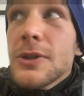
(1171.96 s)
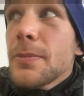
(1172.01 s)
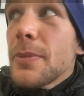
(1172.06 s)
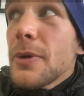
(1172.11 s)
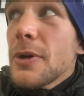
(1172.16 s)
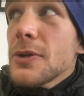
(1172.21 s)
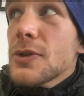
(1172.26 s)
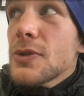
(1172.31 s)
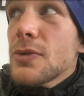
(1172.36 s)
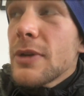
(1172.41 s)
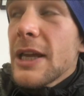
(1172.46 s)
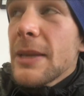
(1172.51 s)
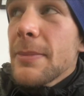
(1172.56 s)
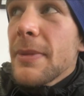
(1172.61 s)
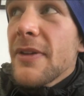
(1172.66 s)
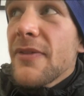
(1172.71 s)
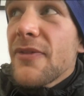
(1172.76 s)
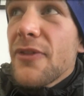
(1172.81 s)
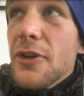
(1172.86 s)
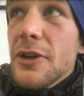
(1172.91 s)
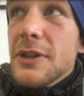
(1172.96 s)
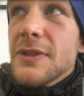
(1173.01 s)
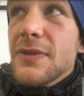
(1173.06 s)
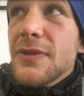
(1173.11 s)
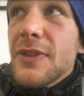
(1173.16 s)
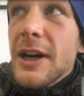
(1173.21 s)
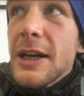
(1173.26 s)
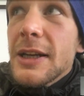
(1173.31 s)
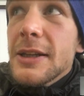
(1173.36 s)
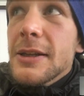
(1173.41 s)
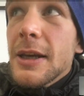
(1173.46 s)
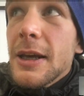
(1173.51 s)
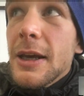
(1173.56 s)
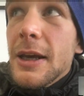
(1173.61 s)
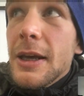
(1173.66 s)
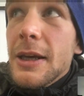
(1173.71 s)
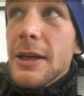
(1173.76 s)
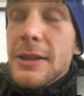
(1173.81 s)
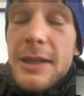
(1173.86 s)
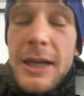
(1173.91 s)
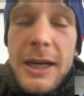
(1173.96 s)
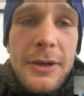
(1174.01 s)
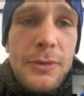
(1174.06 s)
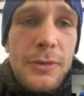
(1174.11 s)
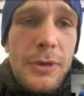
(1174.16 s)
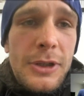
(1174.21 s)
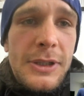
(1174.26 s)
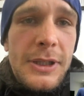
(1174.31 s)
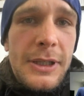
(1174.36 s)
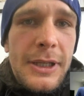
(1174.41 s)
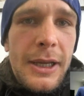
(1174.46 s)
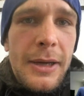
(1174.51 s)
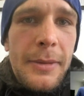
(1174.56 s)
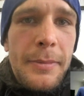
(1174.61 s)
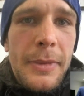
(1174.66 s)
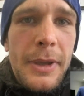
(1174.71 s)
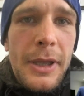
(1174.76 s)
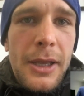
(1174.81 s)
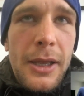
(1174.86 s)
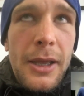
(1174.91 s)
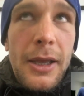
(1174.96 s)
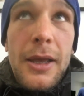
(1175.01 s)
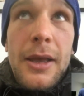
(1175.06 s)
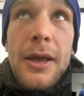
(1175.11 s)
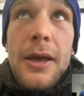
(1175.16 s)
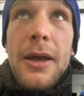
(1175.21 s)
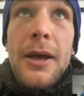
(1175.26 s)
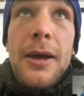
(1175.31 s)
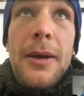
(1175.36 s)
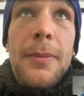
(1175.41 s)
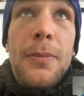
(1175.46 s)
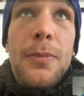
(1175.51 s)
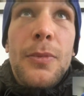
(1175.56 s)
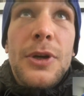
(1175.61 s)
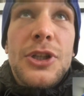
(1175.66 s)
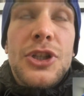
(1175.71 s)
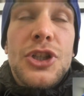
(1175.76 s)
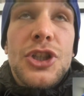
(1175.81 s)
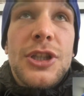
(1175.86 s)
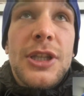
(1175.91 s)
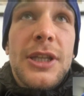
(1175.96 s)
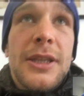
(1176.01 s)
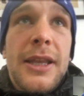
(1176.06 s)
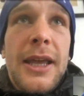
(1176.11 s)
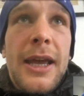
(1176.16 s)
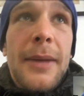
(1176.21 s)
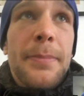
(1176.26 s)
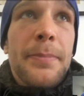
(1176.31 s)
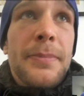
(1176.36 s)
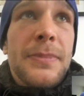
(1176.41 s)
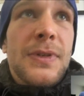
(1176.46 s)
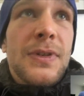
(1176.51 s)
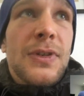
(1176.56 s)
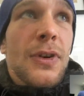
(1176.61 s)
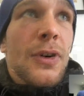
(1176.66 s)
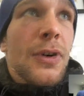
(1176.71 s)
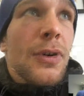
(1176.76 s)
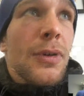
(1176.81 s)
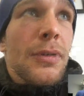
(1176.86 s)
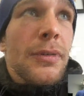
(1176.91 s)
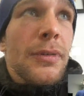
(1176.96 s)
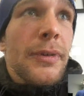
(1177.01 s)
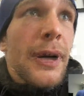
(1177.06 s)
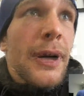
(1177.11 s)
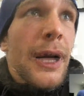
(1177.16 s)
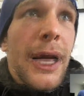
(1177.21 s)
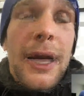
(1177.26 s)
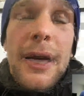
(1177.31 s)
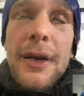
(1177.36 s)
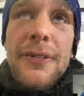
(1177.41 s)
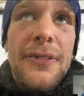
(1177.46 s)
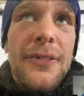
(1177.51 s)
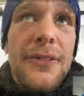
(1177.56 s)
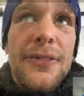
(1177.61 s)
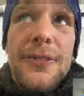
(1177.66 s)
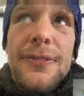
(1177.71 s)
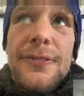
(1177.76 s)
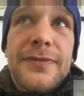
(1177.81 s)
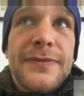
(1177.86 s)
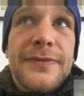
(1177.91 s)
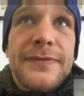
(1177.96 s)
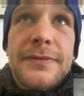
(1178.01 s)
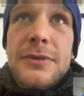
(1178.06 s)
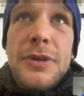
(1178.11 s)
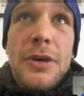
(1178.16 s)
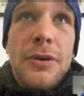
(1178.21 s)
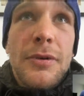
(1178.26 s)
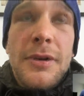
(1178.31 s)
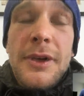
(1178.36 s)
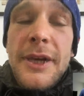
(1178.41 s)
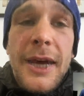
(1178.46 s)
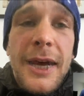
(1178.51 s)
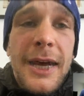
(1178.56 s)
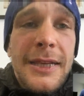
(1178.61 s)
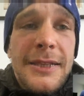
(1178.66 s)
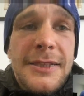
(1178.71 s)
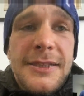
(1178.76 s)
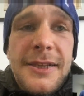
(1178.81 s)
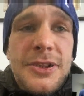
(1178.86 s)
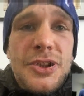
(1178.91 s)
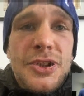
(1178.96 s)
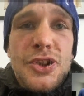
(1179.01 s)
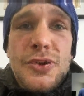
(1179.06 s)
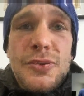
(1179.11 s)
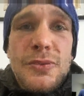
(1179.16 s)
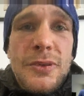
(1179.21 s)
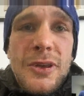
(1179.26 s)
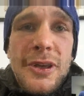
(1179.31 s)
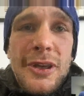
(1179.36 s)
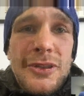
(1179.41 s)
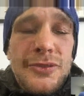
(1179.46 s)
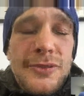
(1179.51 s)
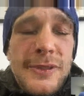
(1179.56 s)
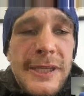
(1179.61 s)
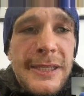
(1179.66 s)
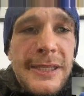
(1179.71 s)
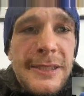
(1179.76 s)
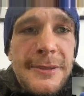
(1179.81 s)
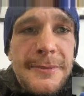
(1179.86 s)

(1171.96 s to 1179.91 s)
supposed to get my first fight done in Rotterdam, which didn't happen. So I have a totally untouched new contract.